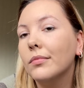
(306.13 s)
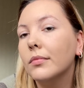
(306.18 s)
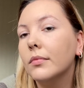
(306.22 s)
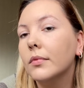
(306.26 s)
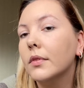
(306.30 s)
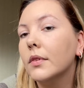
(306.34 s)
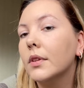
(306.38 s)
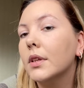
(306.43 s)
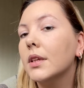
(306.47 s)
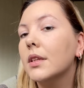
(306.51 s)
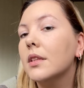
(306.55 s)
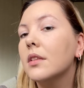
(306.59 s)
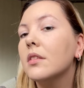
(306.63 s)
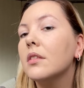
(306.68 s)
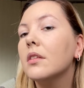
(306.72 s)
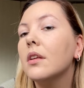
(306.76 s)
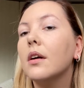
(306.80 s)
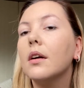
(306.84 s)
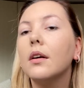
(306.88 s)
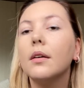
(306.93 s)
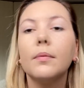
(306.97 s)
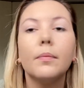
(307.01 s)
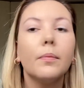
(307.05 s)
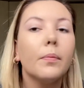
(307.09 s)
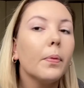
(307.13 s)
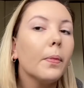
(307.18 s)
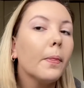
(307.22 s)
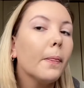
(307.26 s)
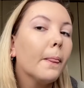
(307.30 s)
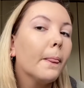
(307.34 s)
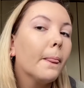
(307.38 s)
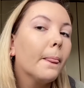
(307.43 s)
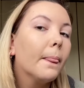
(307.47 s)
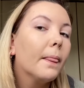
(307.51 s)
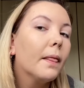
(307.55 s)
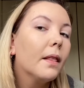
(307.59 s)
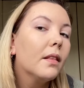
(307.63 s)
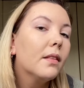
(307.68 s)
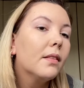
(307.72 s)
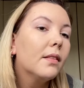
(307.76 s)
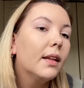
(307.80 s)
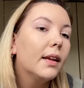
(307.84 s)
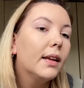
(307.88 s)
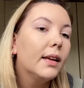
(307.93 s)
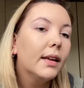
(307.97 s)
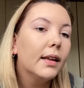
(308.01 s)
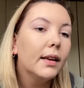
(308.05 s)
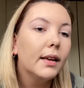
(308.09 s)
it's not
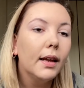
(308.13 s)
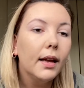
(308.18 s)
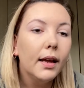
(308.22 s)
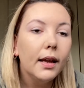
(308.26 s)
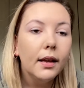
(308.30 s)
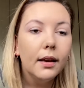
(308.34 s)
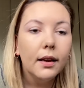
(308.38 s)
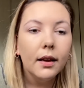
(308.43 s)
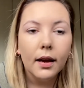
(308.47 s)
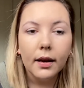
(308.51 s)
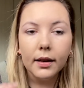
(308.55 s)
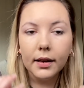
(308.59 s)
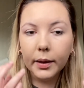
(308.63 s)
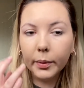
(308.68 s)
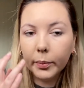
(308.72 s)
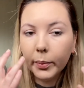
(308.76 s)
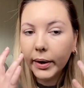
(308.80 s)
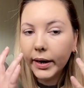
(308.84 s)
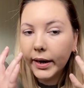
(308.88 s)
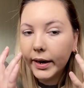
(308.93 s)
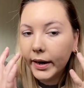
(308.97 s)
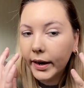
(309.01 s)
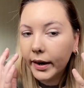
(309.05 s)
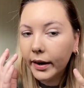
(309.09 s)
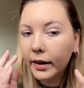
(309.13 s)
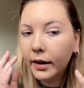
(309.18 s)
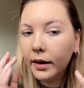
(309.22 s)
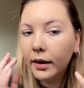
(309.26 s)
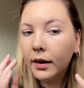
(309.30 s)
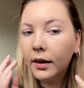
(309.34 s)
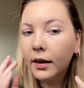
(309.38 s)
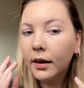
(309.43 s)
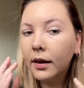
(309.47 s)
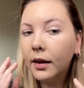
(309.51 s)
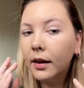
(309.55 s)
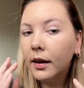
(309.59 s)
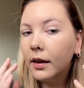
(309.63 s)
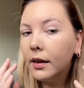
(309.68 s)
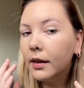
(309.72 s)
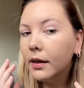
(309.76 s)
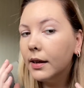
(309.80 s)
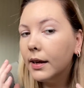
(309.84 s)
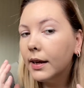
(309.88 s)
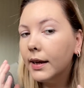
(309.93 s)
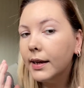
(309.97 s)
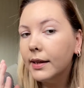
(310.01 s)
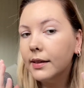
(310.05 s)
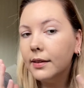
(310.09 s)
sinking in anywhere.
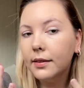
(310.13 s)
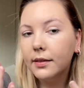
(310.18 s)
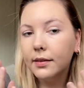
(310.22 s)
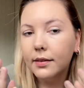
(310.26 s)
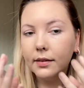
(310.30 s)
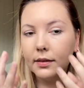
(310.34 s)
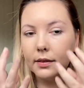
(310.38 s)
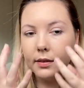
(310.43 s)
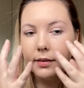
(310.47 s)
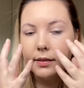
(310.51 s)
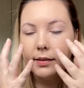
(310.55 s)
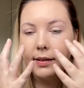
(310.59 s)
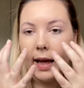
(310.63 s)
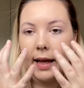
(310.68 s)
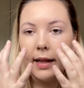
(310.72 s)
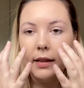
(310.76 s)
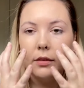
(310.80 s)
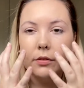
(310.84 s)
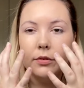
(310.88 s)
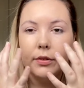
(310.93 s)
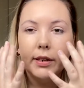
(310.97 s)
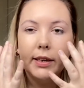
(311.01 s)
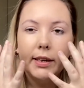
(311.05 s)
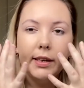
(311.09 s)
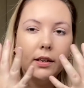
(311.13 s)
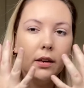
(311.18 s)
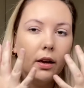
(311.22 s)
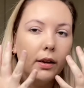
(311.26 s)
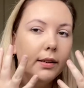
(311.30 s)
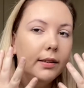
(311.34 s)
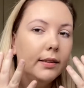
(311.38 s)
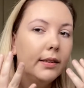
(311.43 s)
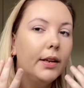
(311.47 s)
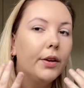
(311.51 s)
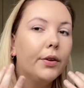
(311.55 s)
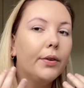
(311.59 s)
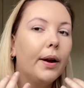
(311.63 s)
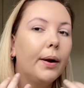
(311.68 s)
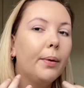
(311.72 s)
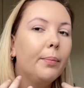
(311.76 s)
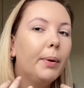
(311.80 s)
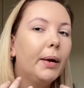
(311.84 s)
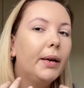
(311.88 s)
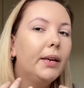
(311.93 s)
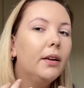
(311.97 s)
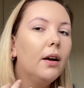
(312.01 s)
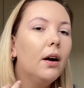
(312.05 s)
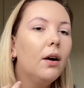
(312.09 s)
It's settled really nicely around my
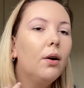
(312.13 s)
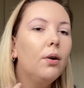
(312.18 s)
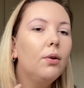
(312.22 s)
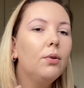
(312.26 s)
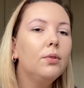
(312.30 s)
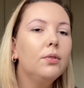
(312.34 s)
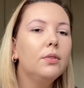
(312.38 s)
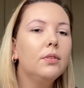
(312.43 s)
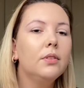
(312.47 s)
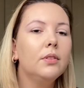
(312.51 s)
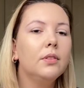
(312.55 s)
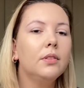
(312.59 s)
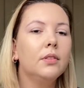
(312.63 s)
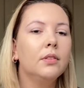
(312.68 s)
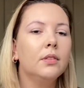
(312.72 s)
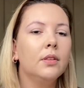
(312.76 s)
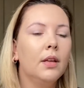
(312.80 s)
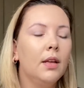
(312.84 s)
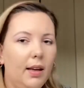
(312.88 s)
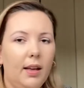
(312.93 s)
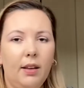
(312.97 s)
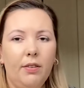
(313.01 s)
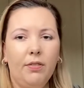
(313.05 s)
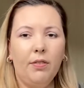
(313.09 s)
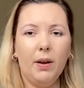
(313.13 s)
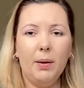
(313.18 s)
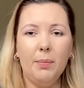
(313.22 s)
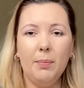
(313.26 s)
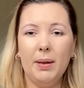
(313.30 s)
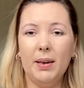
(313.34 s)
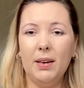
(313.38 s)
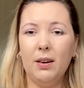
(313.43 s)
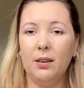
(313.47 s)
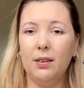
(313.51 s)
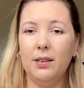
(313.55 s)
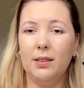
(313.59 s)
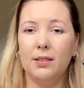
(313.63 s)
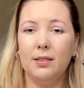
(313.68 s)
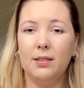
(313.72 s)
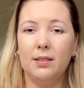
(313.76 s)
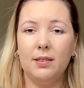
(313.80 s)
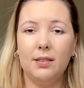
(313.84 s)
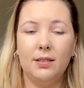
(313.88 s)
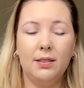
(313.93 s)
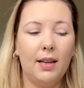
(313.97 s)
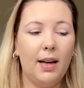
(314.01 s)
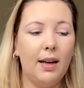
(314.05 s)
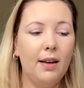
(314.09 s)
nose. If I'm being honest,
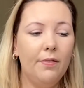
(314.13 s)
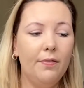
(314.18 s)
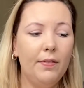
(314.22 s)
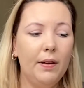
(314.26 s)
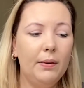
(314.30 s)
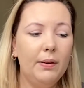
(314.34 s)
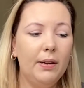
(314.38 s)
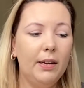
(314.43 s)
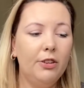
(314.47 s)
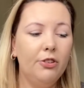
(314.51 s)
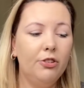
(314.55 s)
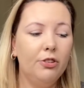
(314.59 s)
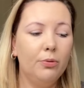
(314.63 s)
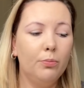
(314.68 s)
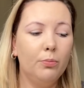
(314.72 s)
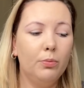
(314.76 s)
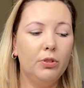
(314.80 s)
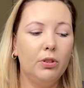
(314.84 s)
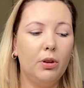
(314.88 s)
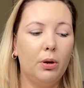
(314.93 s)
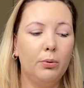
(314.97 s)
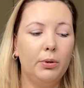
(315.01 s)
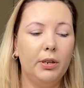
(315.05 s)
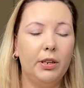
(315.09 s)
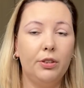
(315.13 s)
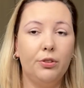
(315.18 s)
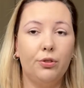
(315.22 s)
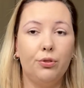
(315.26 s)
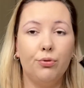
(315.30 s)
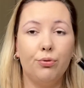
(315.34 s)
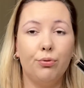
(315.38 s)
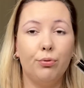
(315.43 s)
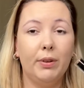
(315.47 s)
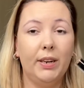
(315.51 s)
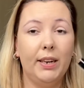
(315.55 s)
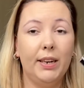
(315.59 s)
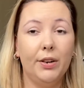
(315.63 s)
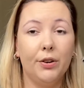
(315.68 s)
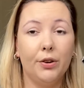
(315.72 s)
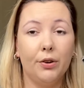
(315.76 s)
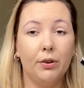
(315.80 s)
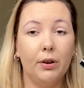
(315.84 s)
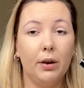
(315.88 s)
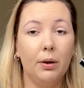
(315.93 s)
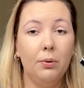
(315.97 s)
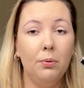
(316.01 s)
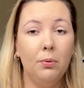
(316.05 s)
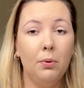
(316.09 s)
that foundation was only
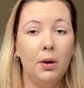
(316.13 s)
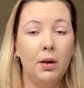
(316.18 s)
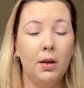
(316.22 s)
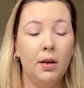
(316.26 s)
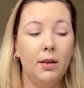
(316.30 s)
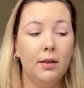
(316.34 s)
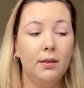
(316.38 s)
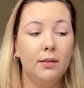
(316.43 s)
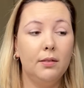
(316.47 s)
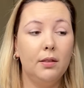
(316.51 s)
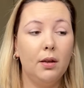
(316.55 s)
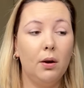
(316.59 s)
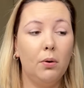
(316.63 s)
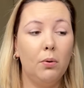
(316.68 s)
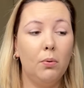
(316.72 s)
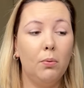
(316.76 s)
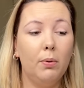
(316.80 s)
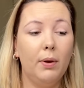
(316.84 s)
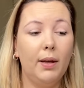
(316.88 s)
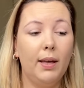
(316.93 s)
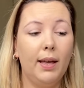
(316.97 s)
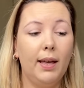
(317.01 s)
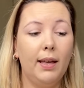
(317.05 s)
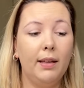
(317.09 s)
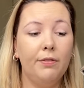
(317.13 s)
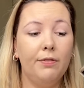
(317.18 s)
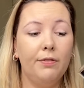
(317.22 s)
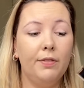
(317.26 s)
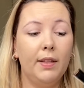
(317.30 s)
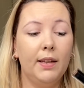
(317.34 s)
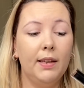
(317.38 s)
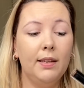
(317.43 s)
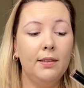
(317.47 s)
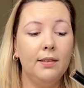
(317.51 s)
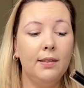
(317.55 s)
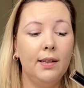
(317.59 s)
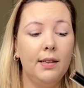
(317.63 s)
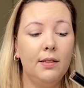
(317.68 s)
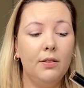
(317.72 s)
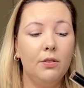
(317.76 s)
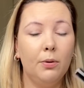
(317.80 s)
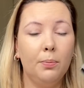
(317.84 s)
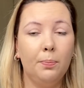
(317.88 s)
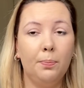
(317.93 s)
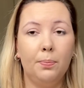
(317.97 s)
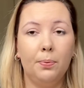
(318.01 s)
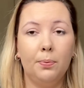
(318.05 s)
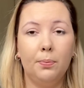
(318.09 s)
€3. So if this ends
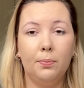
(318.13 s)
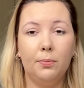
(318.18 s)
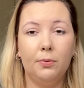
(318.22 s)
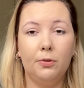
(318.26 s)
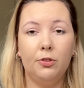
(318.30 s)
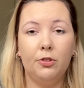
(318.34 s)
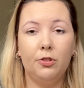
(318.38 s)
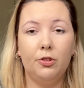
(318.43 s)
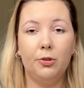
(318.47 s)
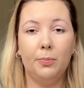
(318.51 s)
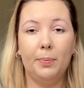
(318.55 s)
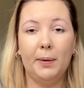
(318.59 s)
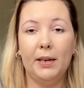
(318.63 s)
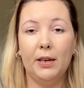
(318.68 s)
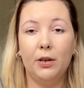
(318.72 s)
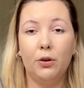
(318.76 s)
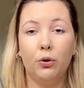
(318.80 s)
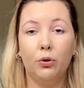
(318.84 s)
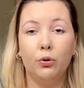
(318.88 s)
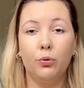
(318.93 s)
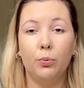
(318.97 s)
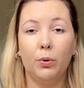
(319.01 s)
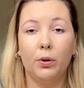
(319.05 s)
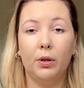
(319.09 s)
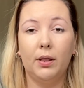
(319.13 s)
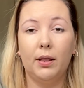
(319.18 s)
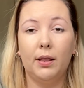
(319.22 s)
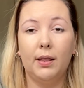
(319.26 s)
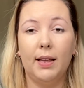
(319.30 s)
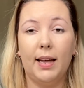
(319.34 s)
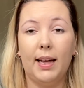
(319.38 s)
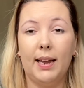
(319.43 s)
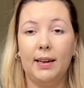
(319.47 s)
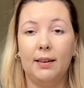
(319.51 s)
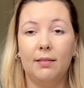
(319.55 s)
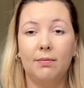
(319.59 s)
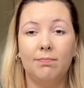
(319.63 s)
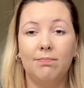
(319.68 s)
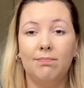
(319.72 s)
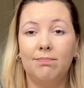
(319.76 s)
up to be a good one, then